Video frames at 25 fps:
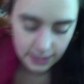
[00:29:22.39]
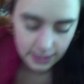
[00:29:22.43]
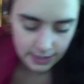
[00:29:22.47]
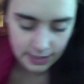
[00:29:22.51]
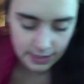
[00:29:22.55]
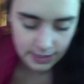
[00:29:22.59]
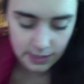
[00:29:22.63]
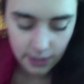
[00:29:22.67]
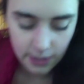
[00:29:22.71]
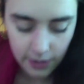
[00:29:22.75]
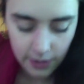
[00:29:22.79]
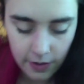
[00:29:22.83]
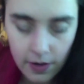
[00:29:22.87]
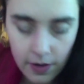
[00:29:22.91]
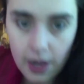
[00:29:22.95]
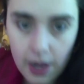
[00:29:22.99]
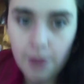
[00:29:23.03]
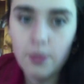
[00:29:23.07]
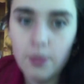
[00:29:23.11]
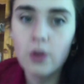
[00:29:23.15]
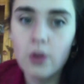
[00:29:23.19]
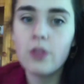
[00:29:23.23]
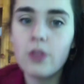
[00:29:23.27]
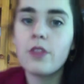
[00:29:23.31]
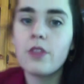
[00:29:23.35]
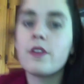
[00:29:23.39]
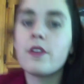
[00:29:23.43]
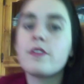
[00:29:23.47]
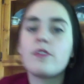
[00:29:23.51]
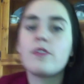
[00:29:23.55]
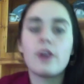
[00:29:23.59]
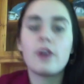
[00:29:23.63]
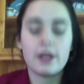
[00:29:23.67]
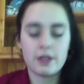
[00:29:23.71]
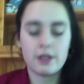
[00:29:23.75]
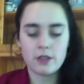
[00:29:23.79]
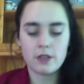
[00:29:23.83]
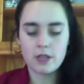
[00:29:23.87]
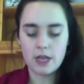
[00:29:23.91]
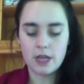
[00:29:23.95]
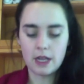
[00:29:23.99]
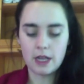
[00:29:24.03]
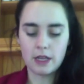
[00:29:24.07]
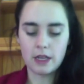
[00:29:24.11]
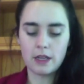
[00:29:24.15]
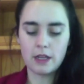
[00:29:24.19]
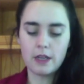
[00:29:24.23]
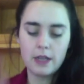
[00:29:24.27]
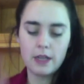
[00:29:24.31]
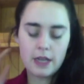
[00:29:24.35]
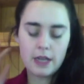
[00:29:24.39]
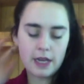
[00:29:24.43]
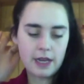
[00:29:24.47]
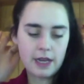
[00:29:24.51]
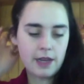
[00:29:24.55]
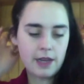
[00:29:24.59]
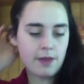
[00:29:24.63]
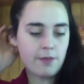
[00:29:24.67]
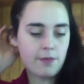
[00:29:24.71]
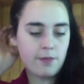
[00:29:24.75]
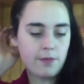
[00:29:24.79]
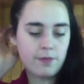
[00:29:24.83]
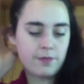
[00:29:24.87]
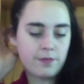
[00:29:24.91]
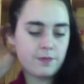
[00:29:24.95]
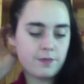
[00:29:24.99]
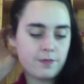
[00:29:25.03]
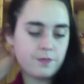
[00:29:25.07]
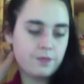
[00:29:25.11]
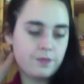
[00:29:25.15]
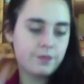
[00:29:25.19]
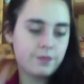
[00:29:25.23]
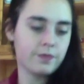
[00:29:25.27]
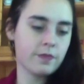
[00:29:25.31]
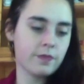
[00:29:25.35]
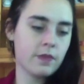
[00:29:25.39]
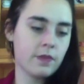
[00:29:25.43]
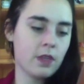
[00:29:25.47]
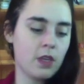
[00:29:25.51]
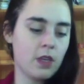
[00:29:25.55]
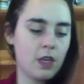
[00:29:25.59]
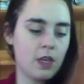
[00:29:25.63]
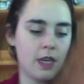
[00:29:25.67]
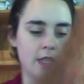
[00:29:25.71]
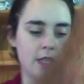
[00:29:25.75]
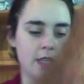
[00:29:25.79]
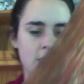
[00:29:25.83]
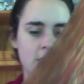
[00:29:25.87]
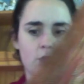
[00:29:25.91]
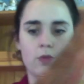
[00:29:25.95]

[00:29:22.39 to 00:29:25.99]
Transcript: so I'm on the final colour. It's a